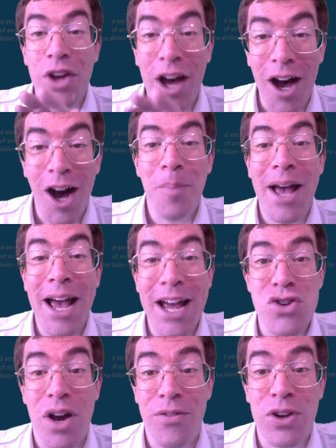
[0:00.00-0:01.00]
up air
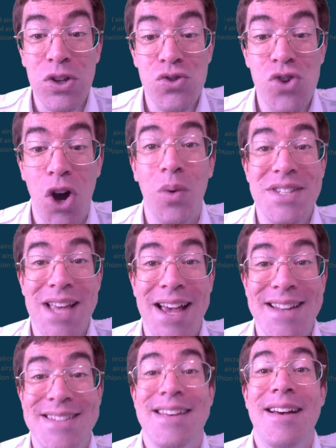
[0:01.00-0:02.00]
traffic control and
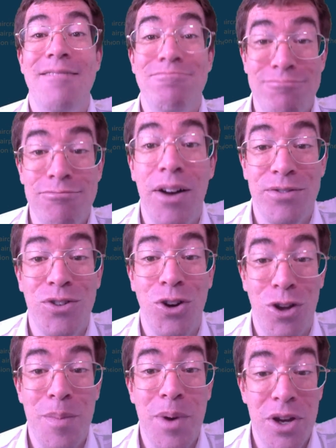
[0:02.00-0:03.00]
said, "I've got an
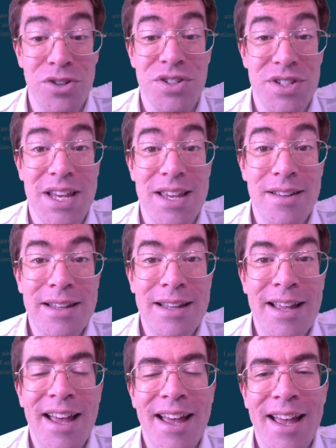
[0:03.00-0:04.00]
emergency,"
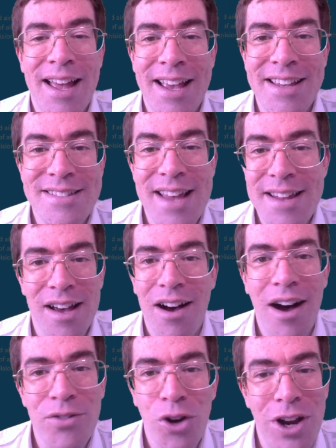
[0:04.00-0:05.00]
he said,
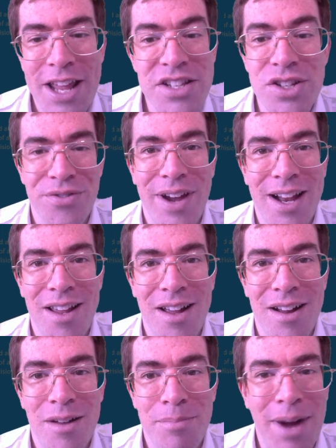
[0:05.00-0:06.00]
"I've got an engine failure.
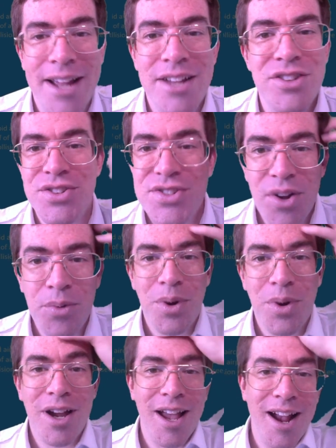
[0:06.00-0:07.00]
My engine stopped
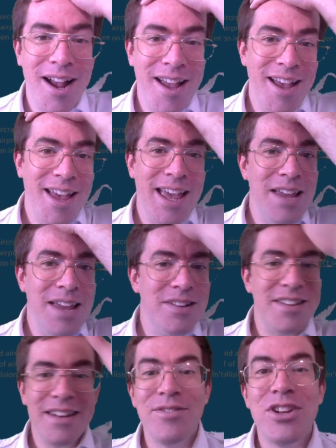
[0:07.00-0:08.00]
working." He
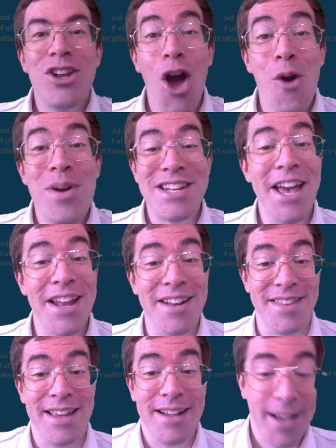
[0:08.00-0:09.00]
didn't even know he'd hit
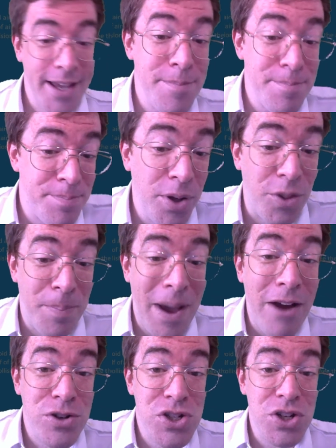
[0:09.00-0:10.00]
anything. He pulled the
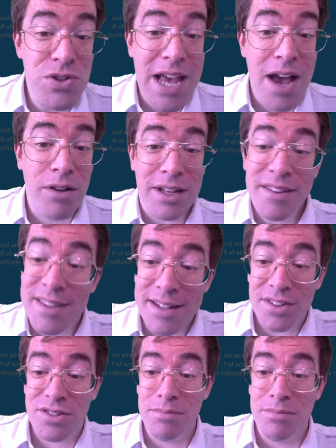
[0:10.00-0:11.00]
parachute out, and I think
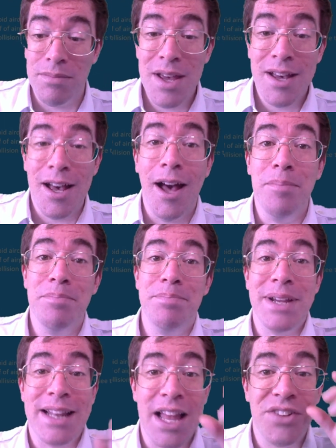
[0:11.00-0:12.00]
there's some
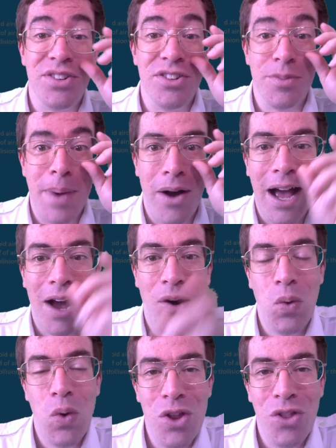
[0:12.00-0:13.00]
big lessons about how
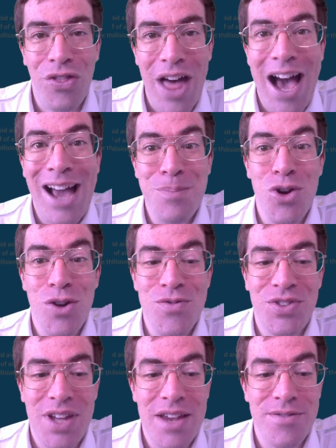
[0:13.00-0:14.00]
that improves
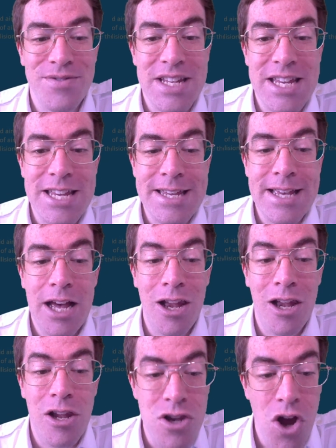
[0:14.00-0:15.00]
safety a
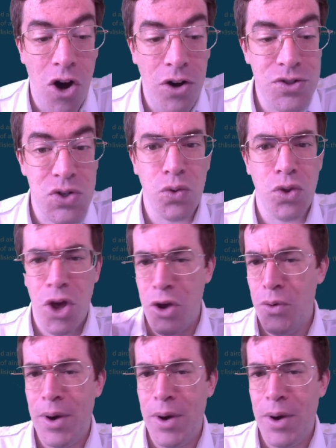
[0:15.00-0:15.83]
lot, although